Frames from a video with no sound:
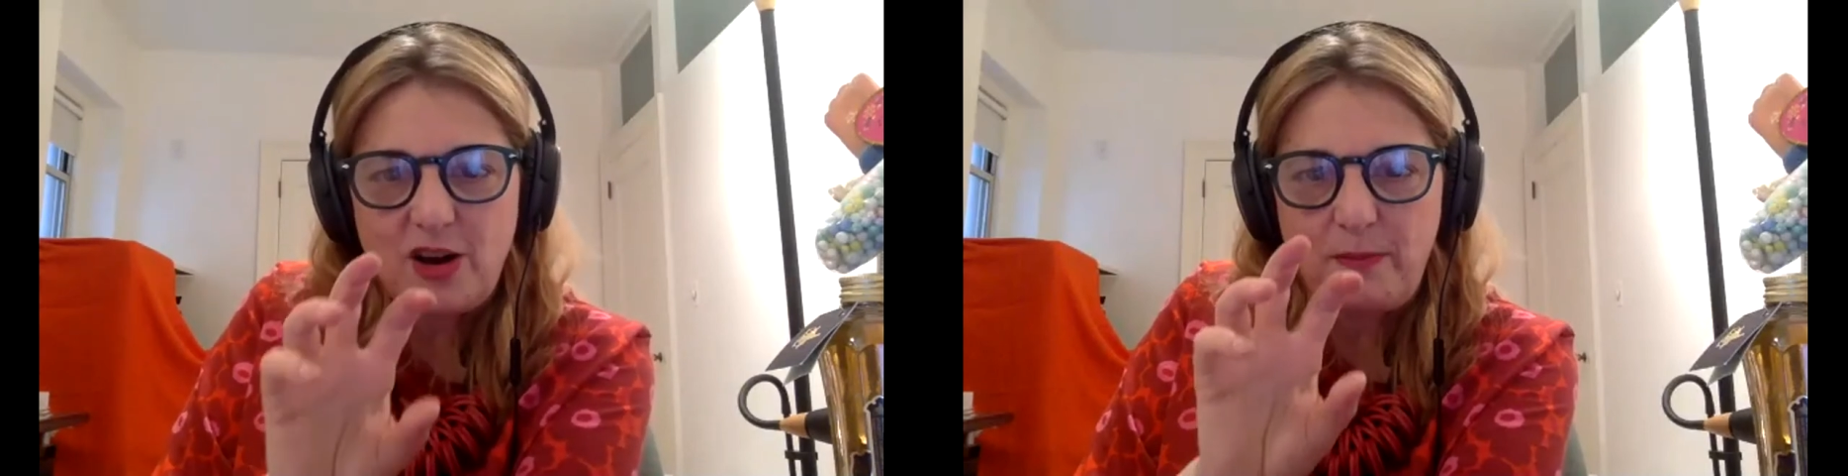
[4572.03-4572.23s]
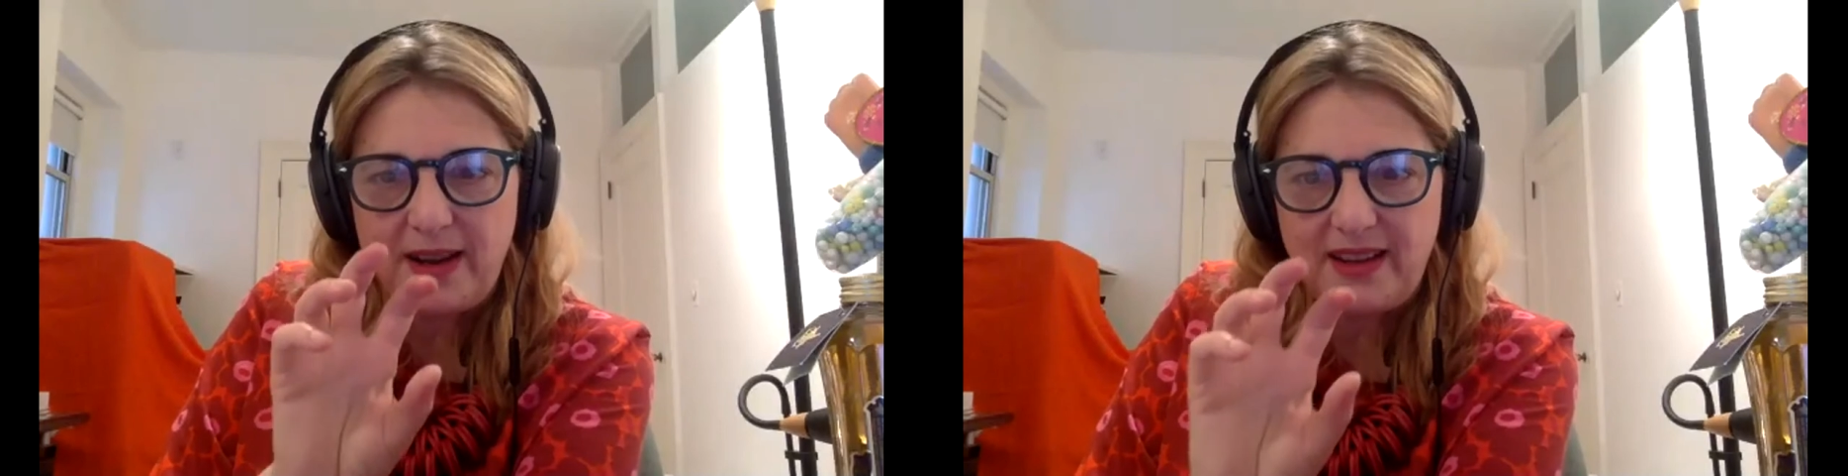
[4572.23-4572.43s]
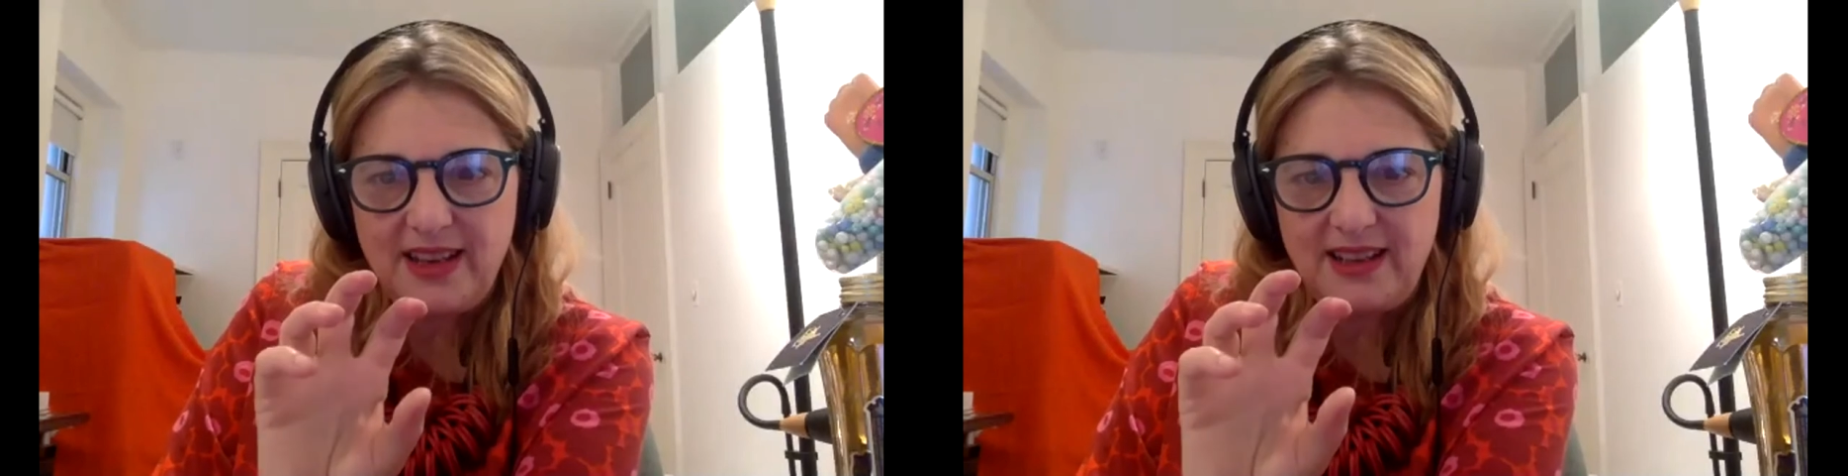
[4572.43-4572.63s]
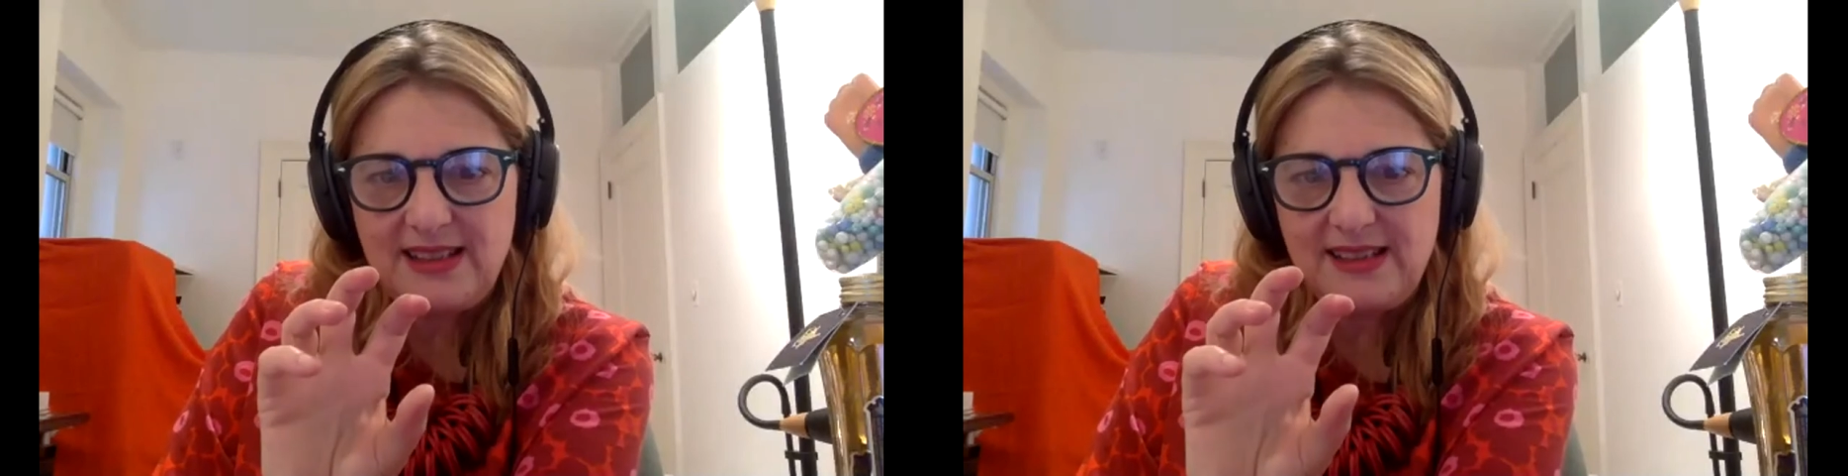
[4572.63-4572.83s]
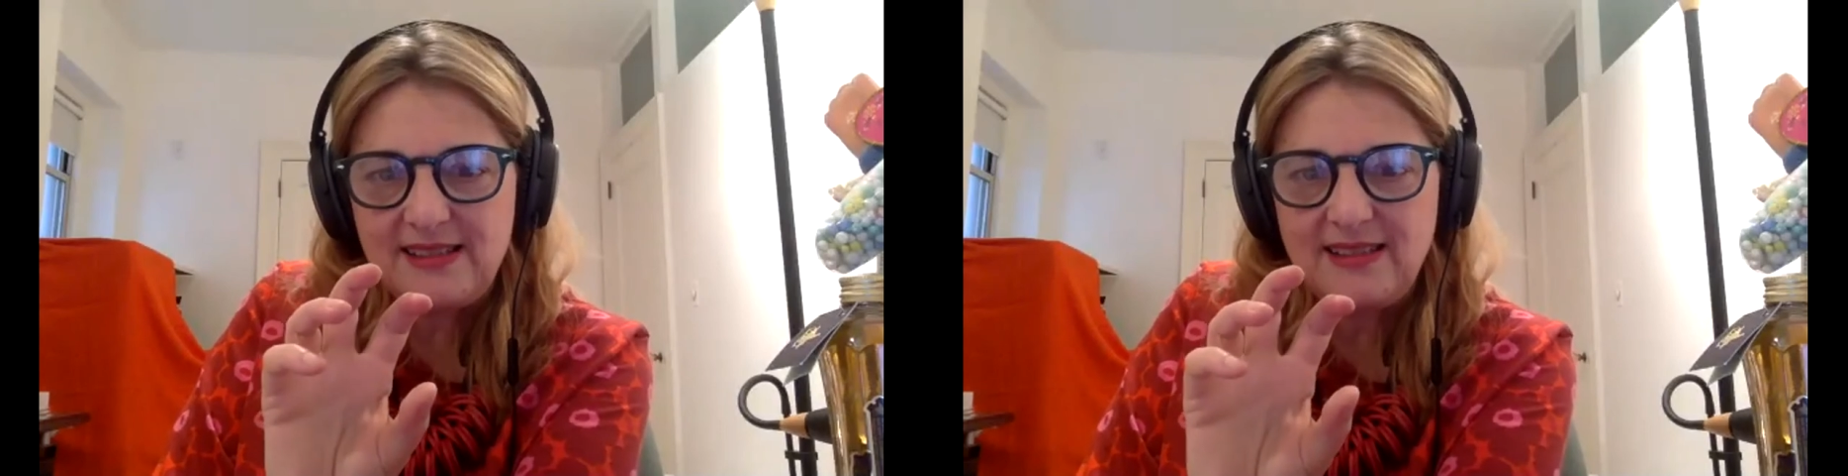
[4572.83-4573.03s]

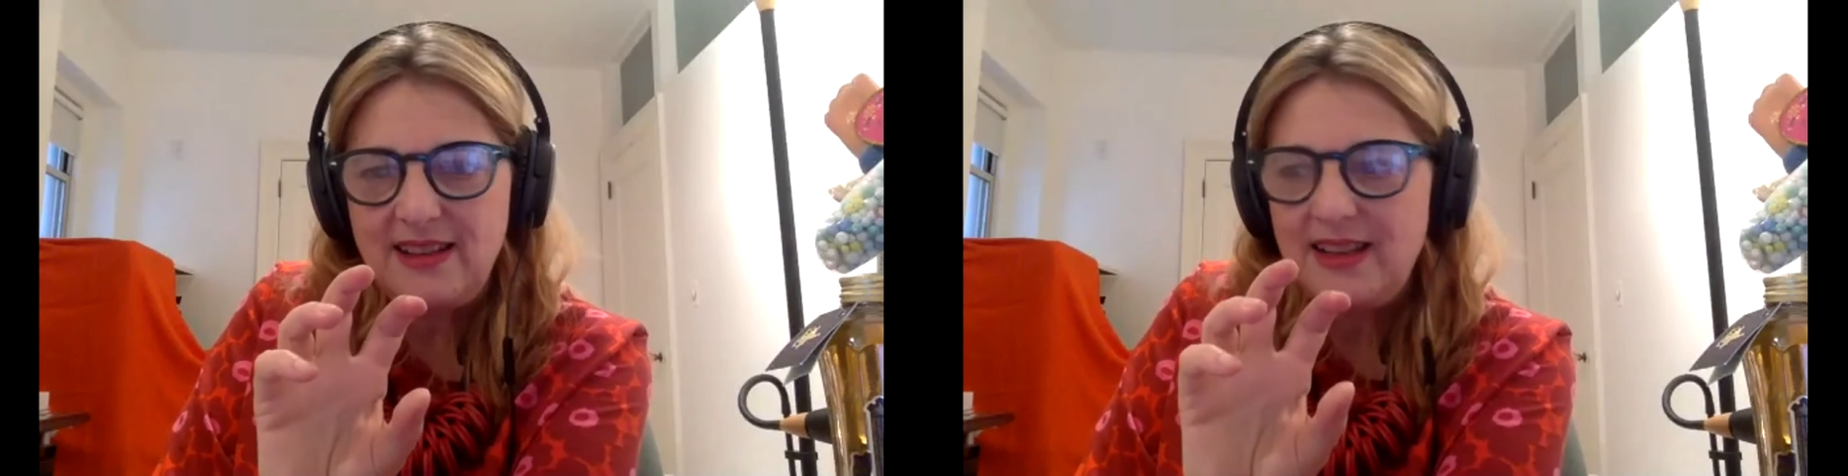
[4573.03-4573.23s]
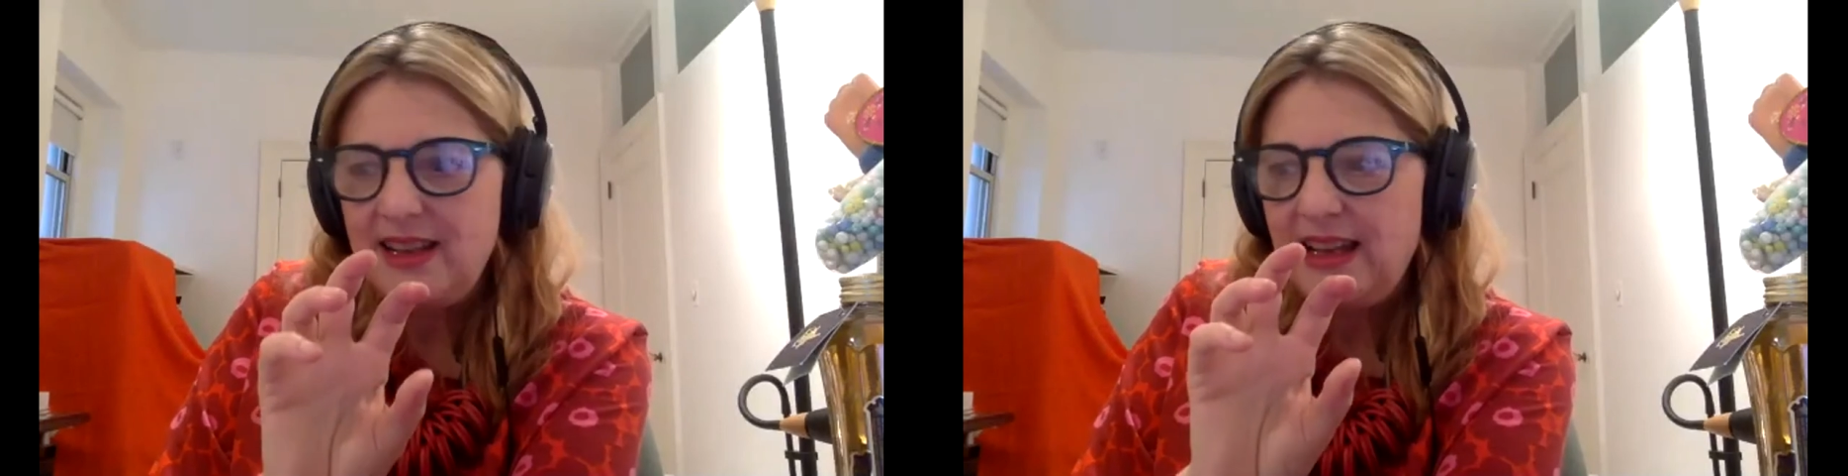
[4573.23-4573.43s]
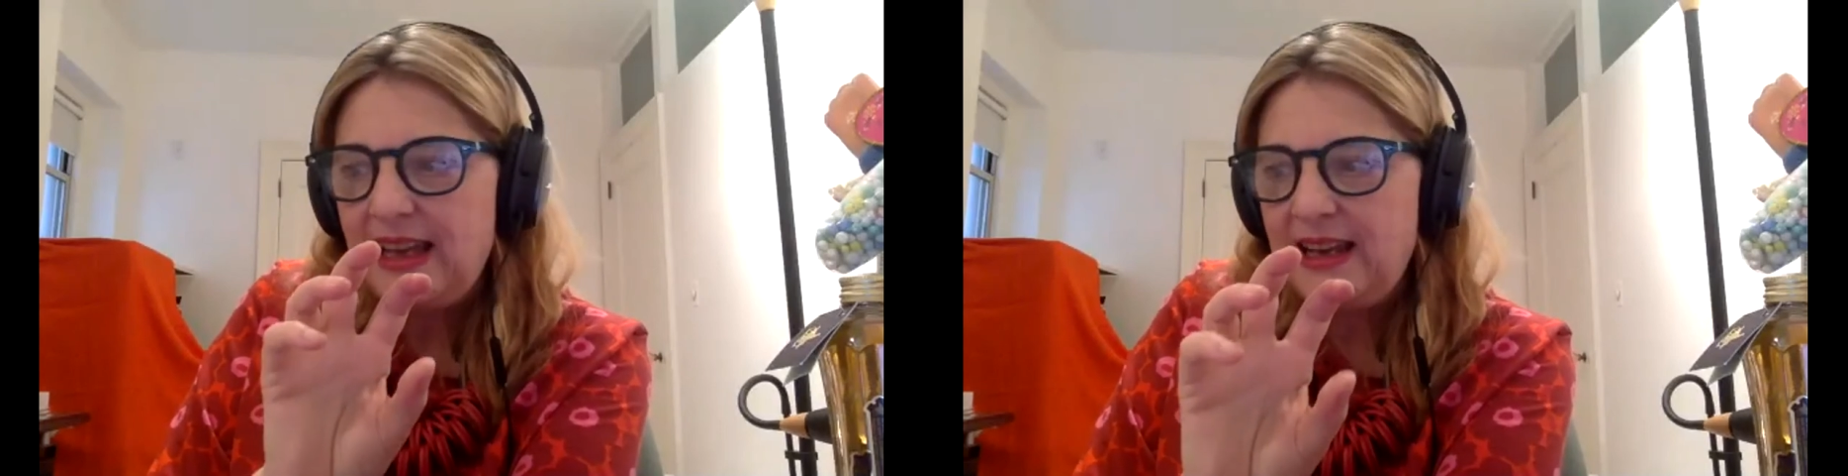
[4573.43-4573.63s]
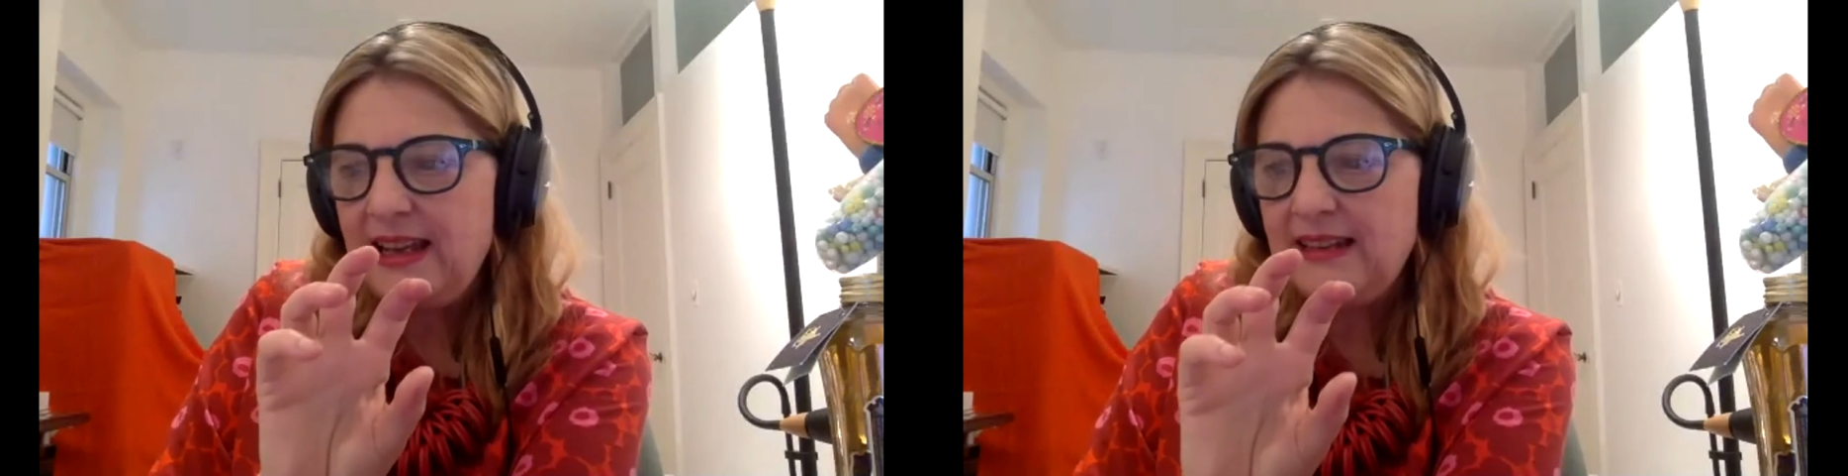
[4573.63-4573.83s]
homunculus in it.